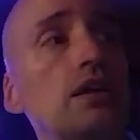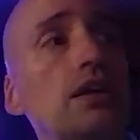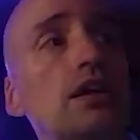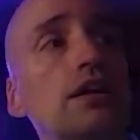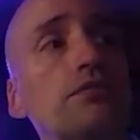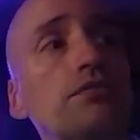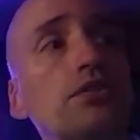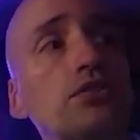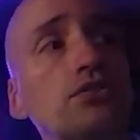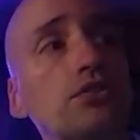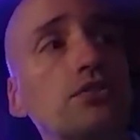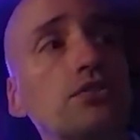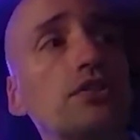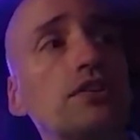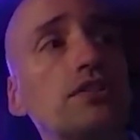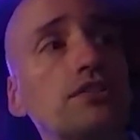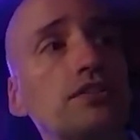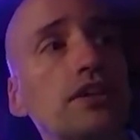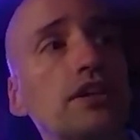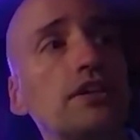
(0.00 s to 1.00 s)
If you're using
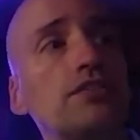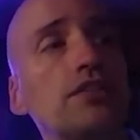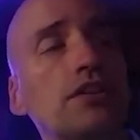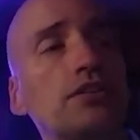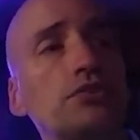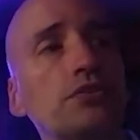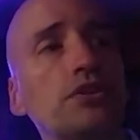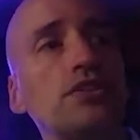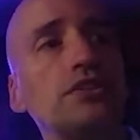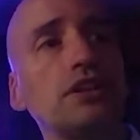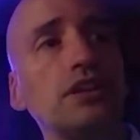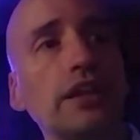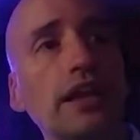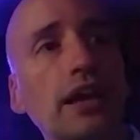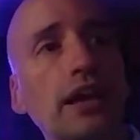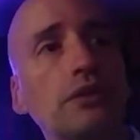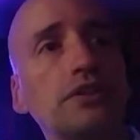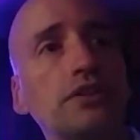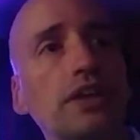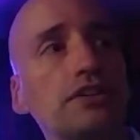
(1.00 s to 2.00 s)
CSS grid to lay
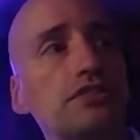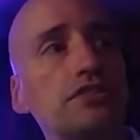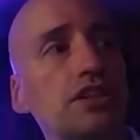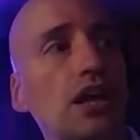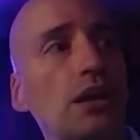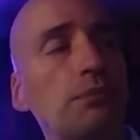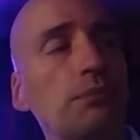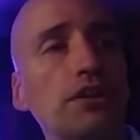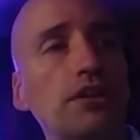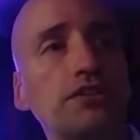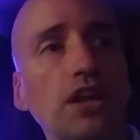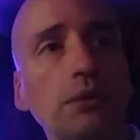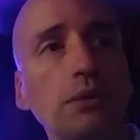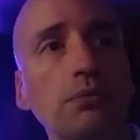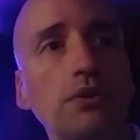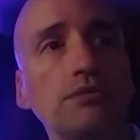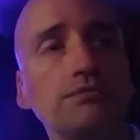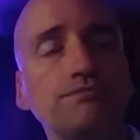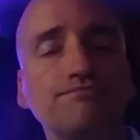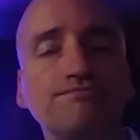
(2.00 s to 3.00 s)
out an HTML
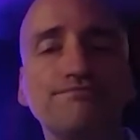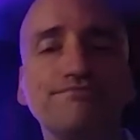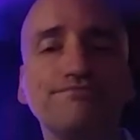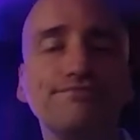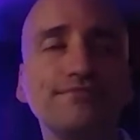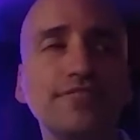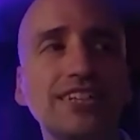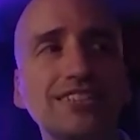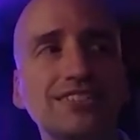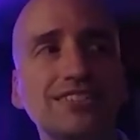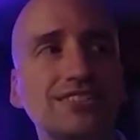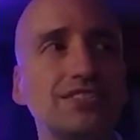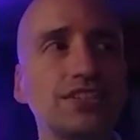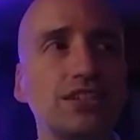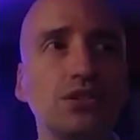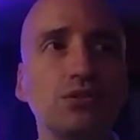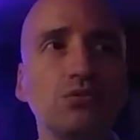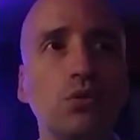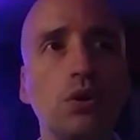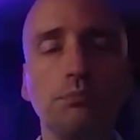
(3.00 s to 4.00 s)
table, it
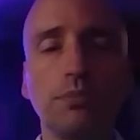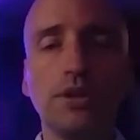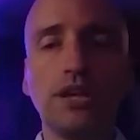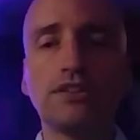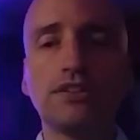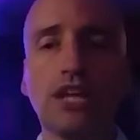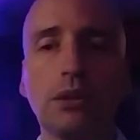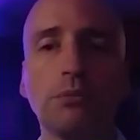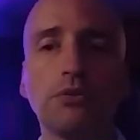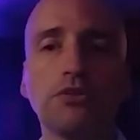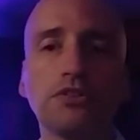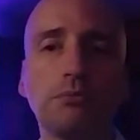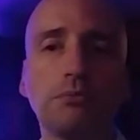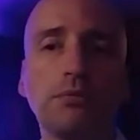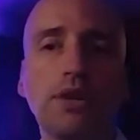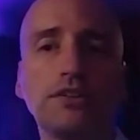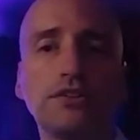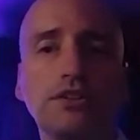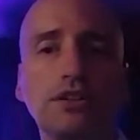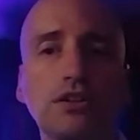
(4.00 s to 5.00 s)
still won't be a table
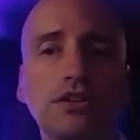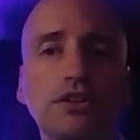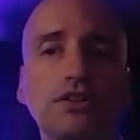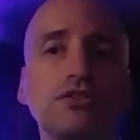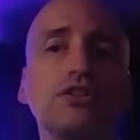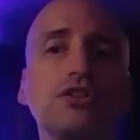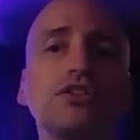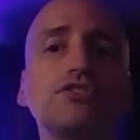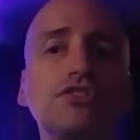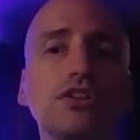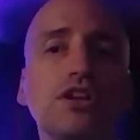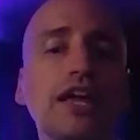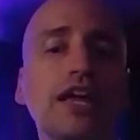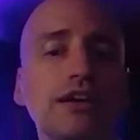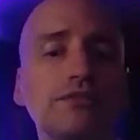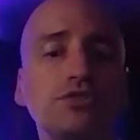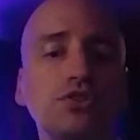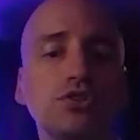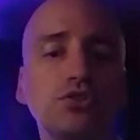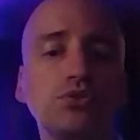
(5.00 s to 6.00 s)
semantically, so you still
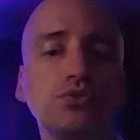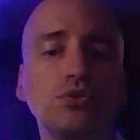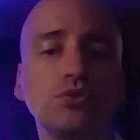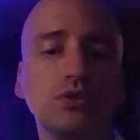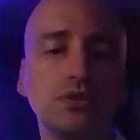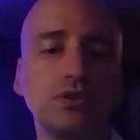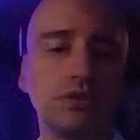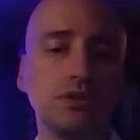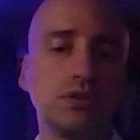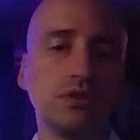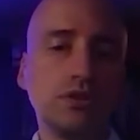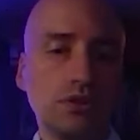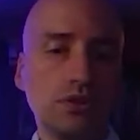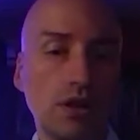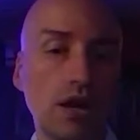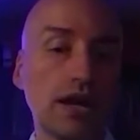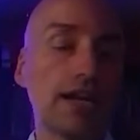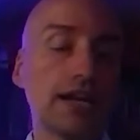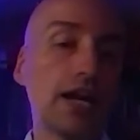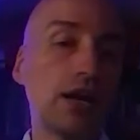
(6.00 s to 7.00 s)
have to
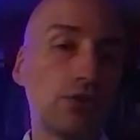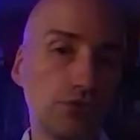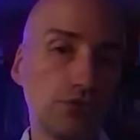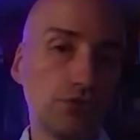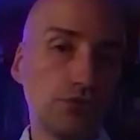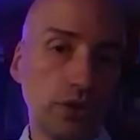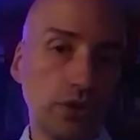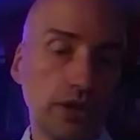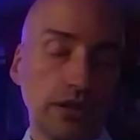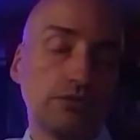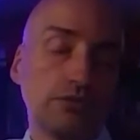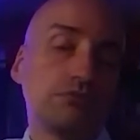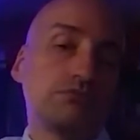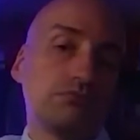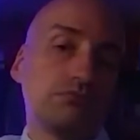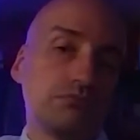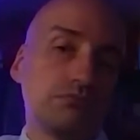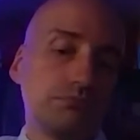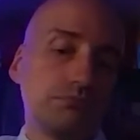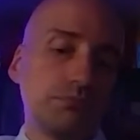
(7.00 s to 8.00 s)
account for it
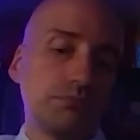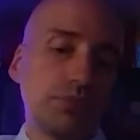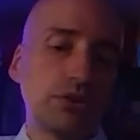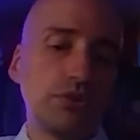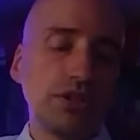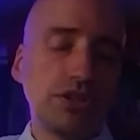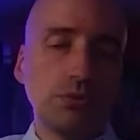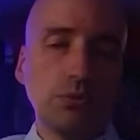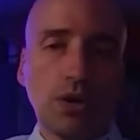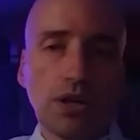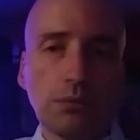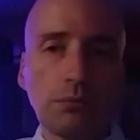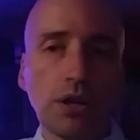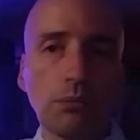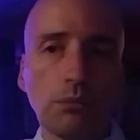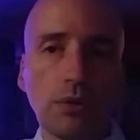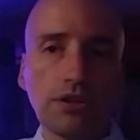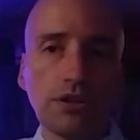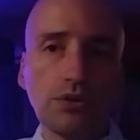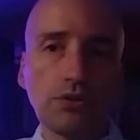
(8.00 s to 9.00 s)
big reason why you might
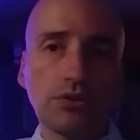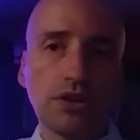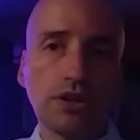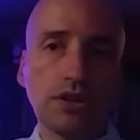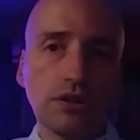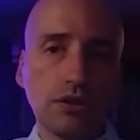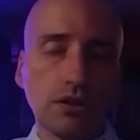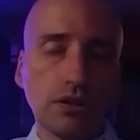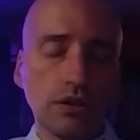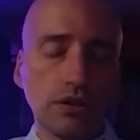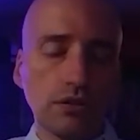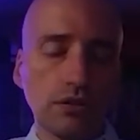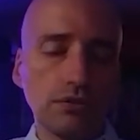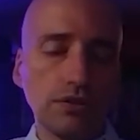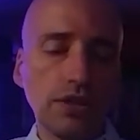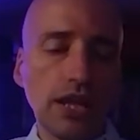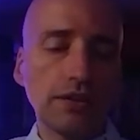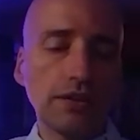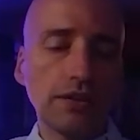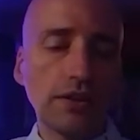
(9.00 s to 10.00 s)
want to use a
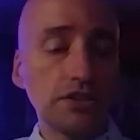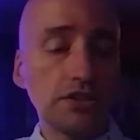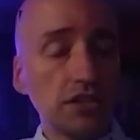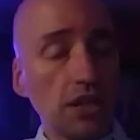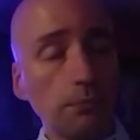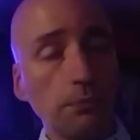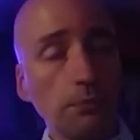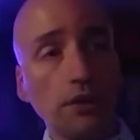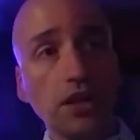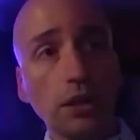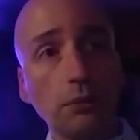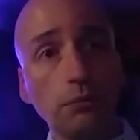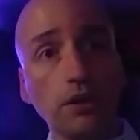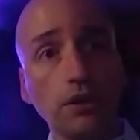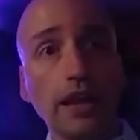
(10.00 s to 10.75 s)
native HTML table